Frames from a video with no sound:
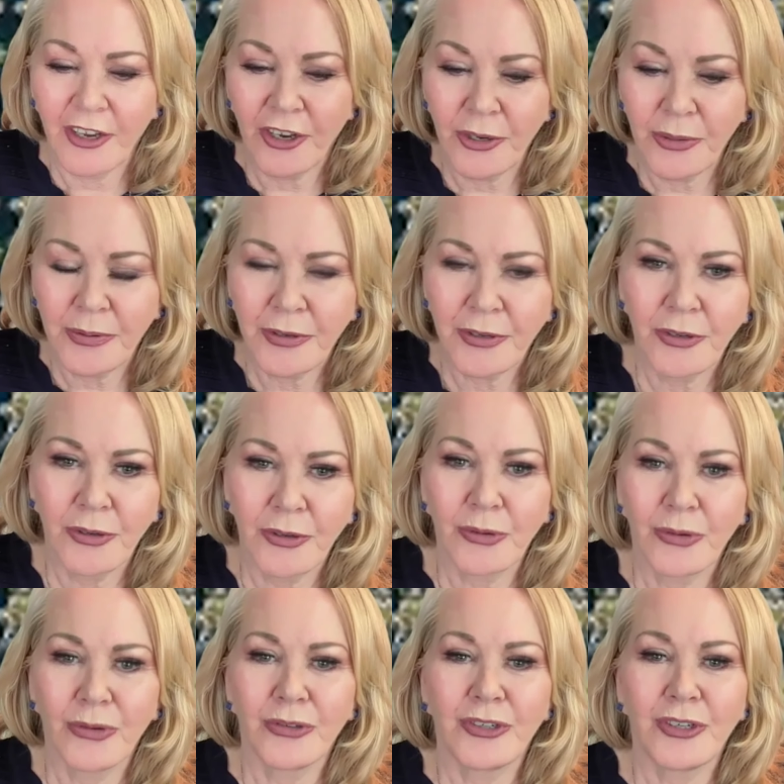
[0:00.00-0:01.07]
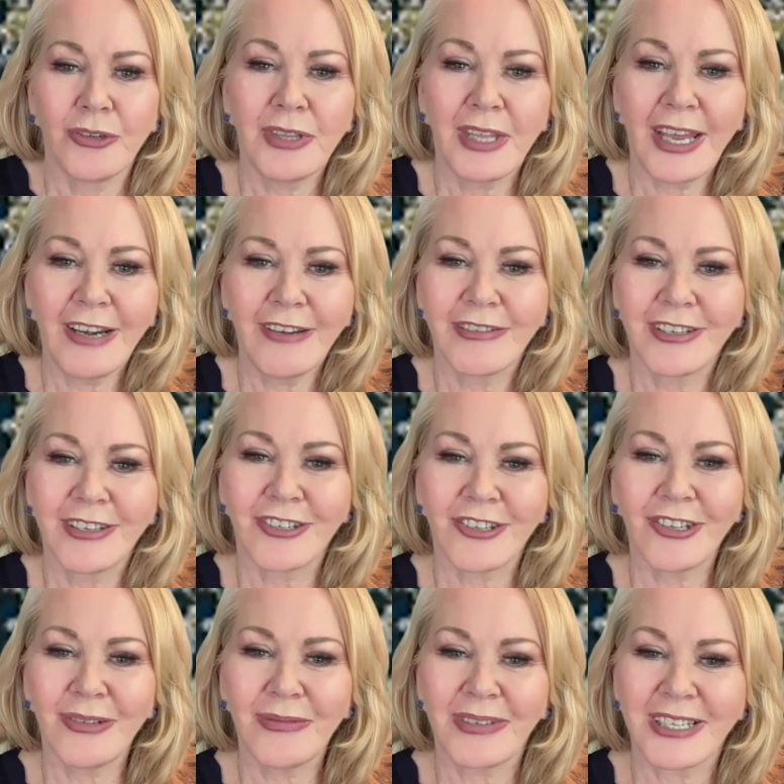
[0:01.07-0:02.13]
hope you do that. If you
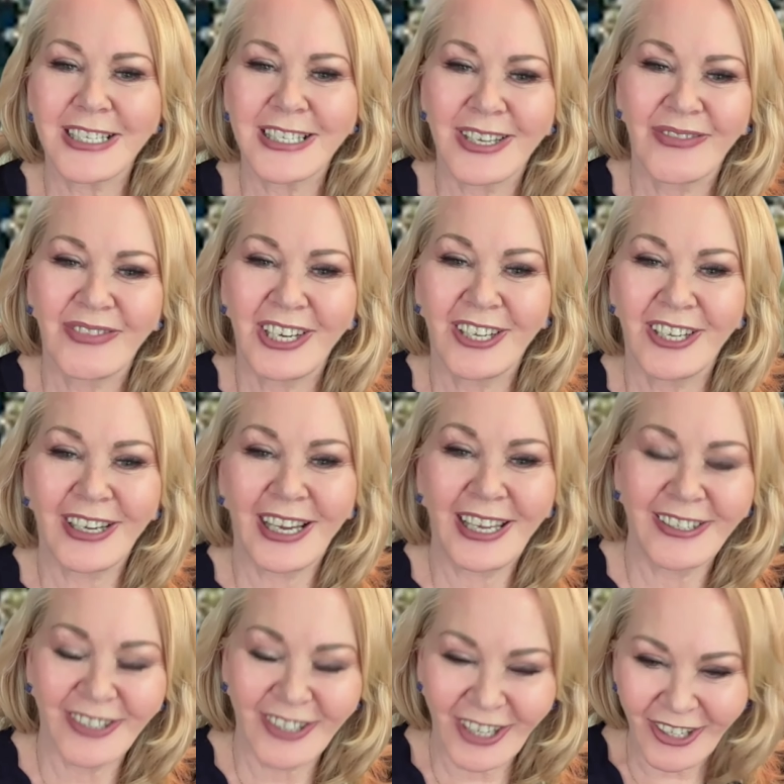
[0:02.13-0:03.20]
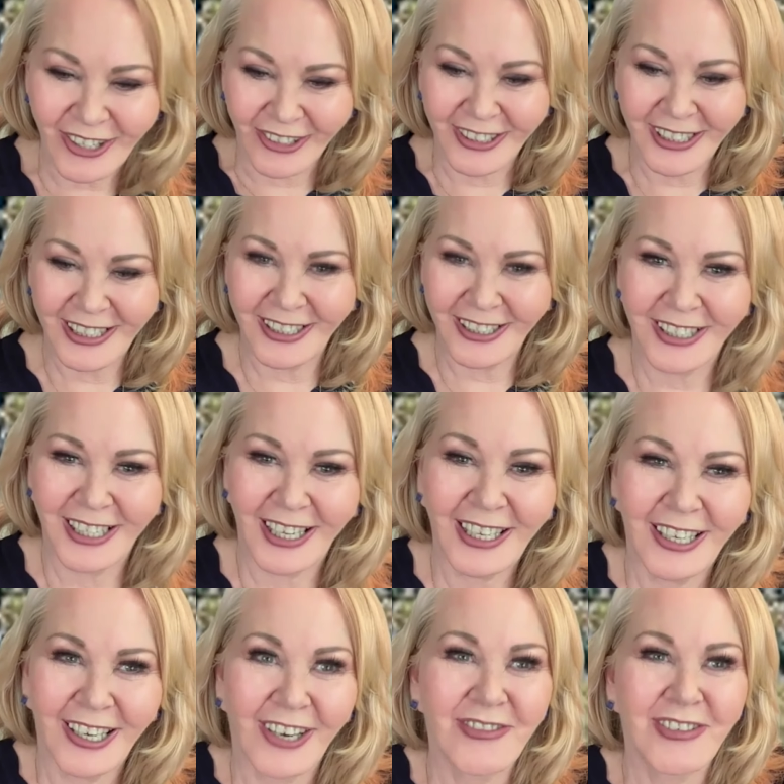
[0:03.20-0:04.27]
do, please let me know how you go. Okay.
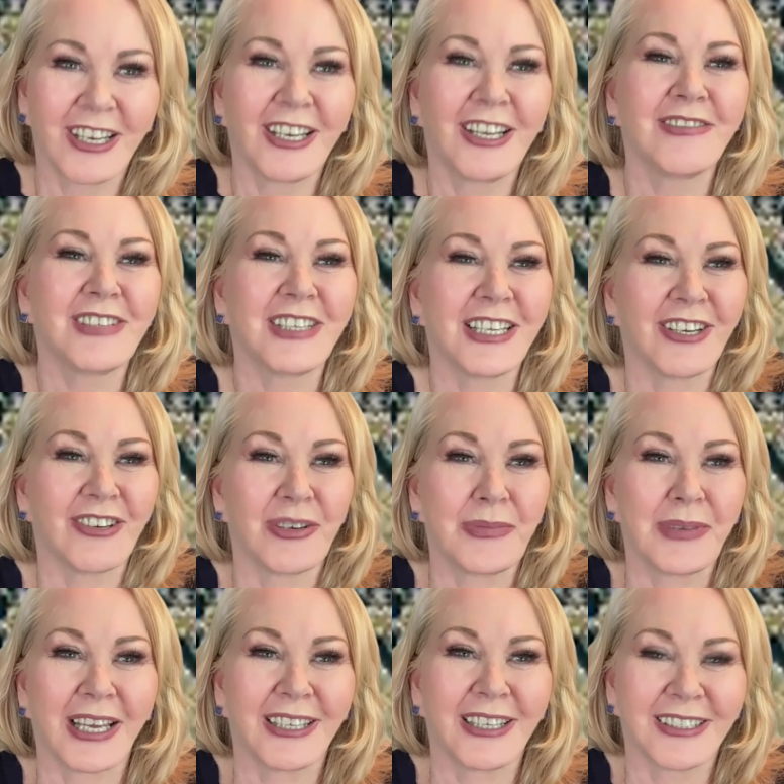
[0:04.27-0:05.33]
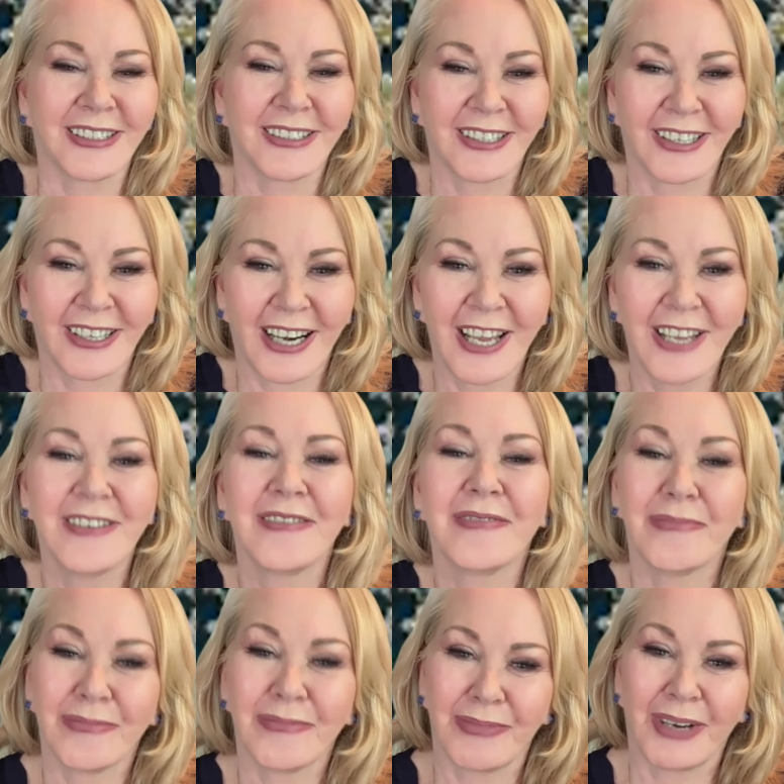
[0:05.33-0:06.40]
Love to hear about it. All right.
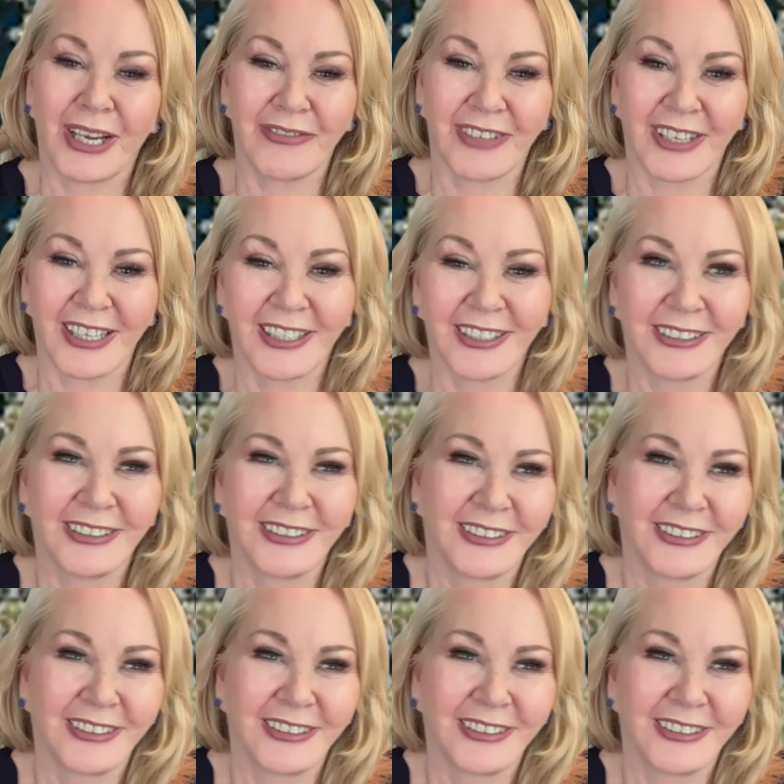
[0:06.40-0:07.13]
Bye for now.